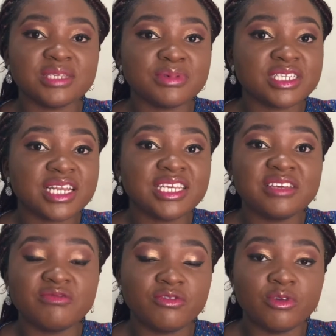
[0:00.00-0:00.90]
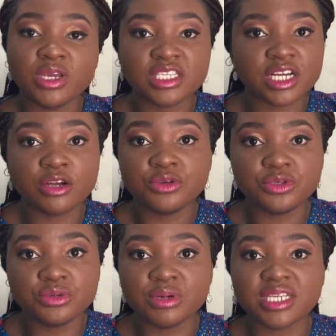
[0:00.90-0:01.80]
especially influential
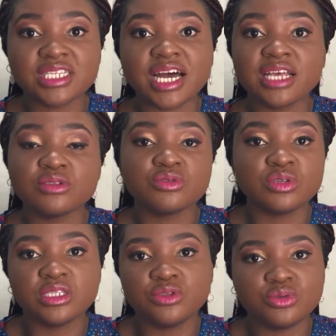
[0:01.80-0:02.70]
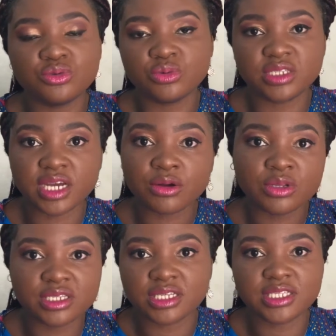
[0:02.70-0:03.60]
YouTubers that has nothing to do with their
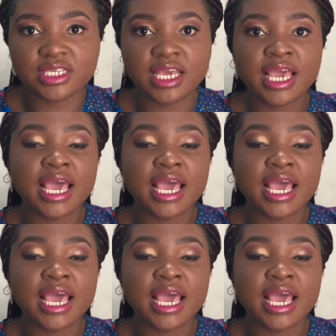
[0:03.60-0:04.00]
content.